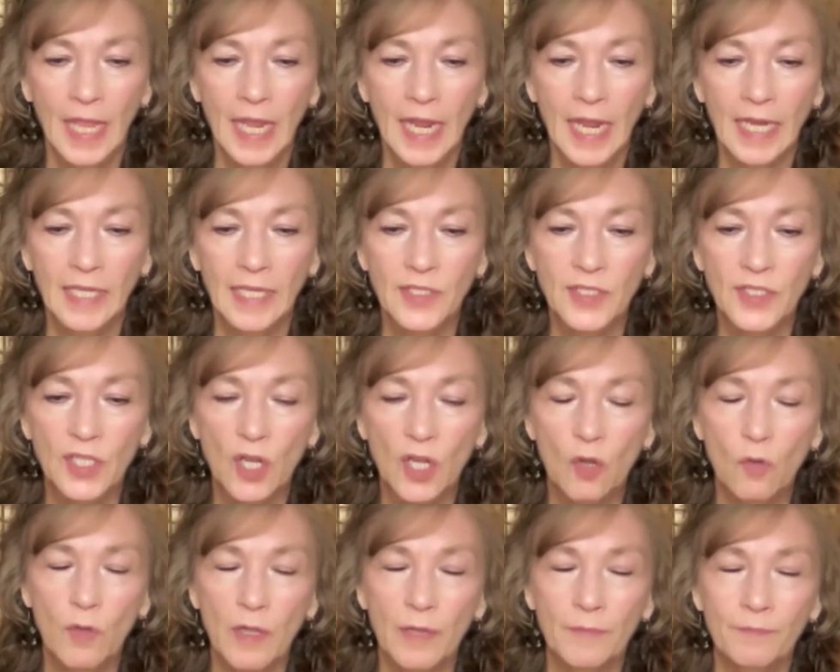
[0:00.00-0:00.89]
And
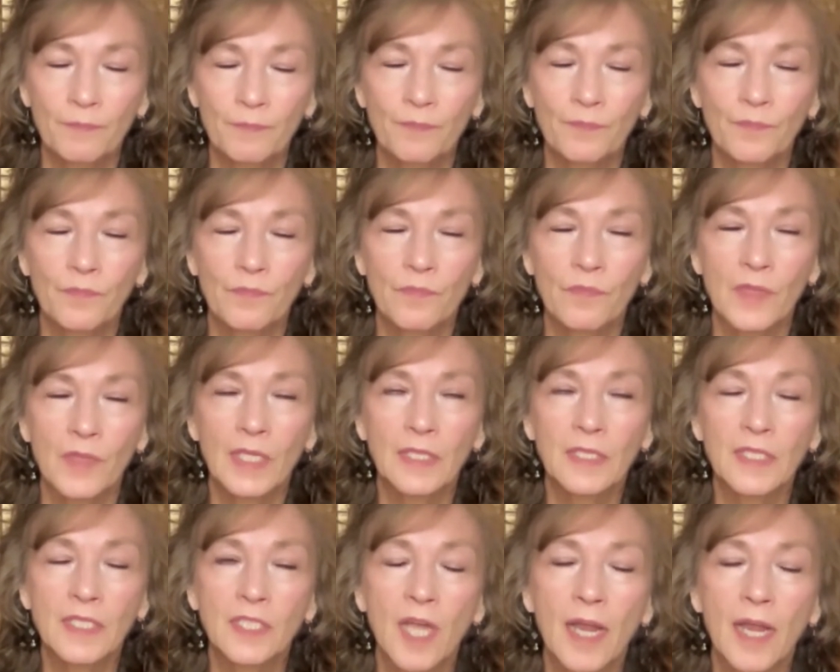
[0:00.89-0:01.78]
so
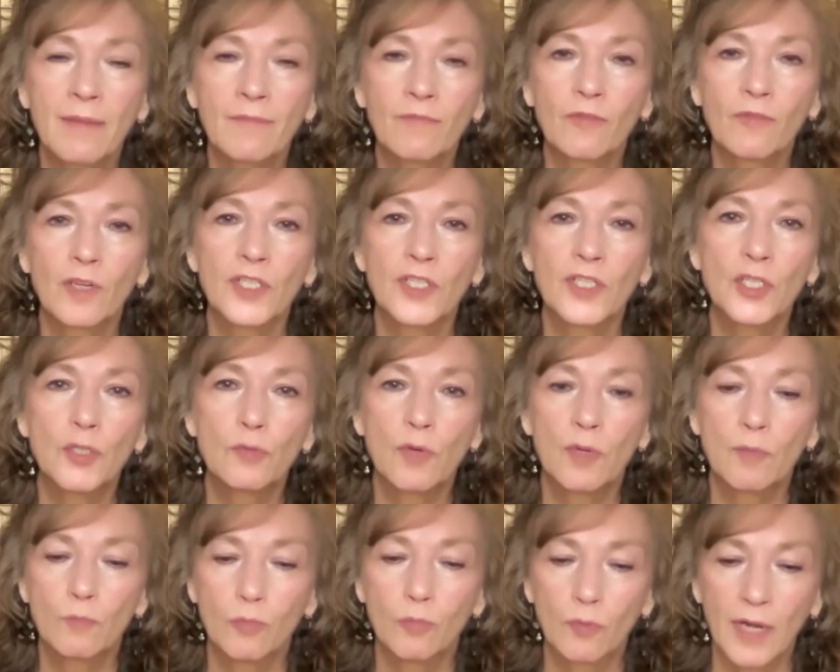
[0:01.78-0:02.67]
it's time for us to
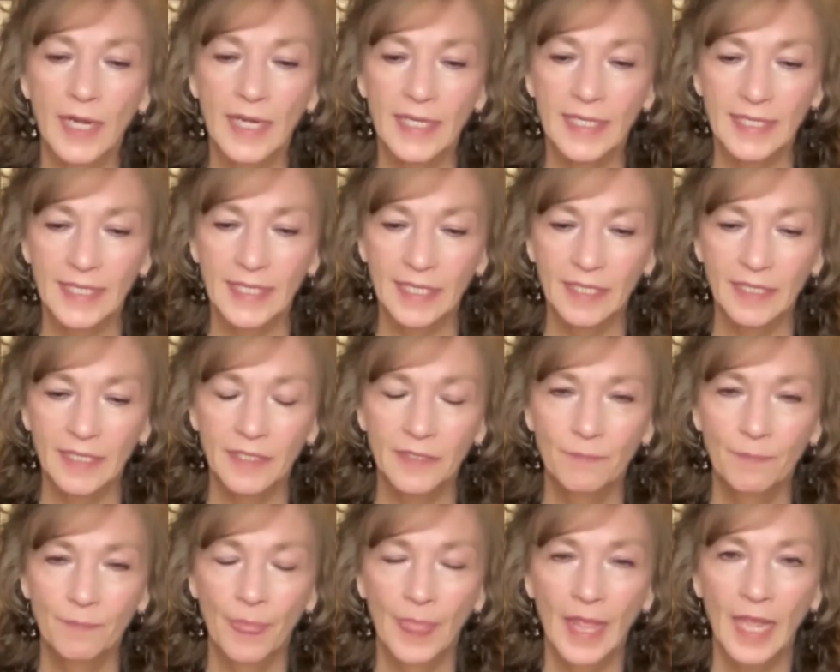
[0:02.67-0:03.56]
embrace it,
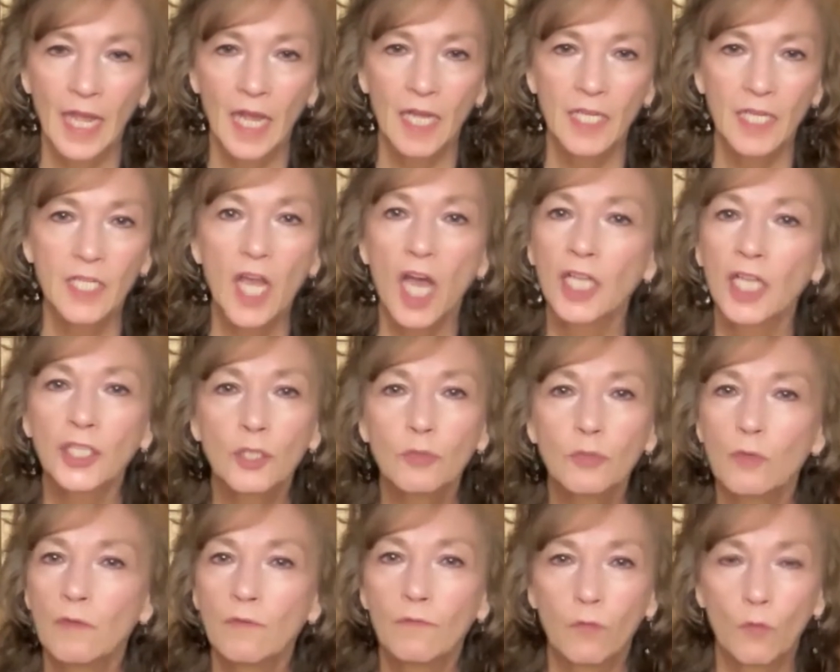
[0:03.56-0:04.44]
not
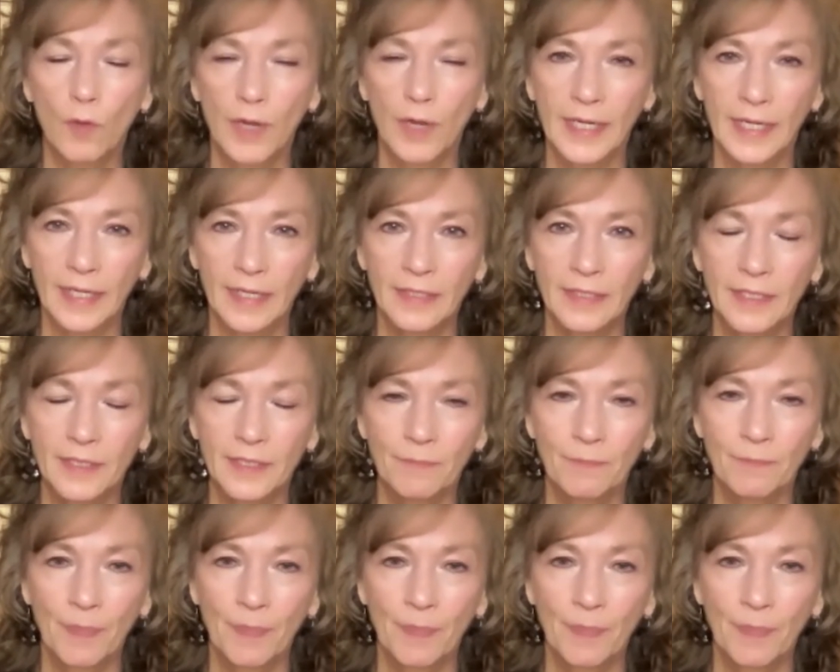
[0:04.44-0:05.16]
to avoid it,